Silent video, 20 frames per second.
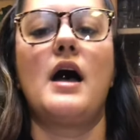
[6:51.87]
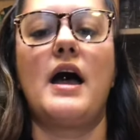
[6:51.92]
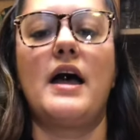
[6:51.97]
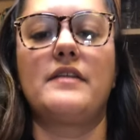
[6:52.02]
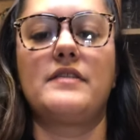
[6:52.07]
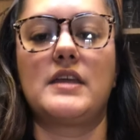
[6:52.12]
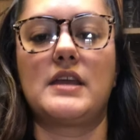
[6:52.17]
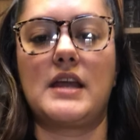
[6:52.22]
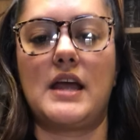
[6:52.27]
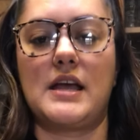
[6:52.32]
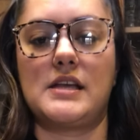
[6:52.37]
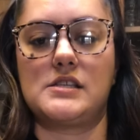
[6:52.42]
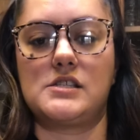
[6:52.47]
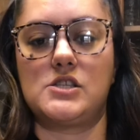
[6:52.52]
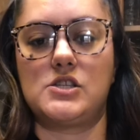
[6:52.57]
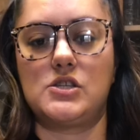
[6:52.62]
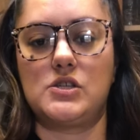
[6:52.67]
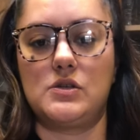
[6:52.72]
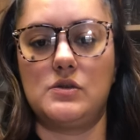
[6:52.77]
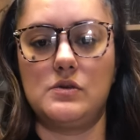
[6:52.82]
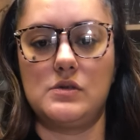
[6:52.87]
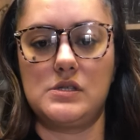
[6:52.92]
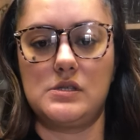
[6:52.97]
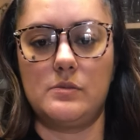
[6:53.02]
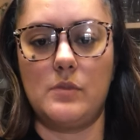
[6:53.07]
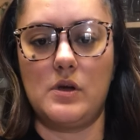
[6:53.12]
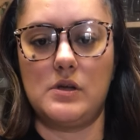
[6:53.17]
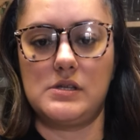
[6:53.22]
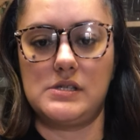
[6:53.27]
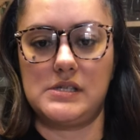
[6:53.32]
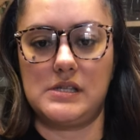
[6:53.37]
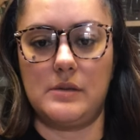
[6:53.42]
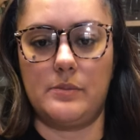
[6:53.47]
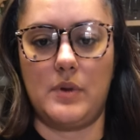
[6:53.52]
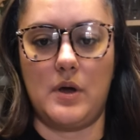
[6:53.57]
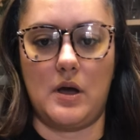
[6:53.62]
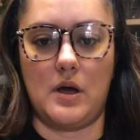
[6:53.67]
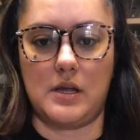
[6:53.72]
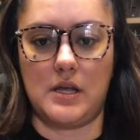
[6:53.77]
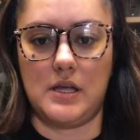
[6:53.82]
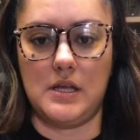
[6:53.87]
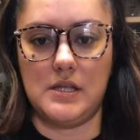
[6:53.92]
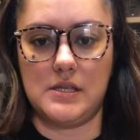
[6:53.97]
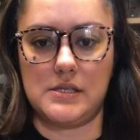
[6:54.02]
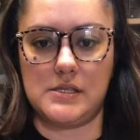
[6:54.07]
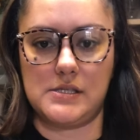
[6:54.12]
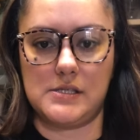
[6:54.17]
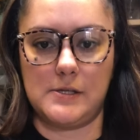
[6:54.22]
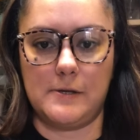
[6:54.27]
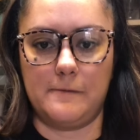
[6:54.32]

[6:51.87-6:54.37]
and then it has two small slip pockets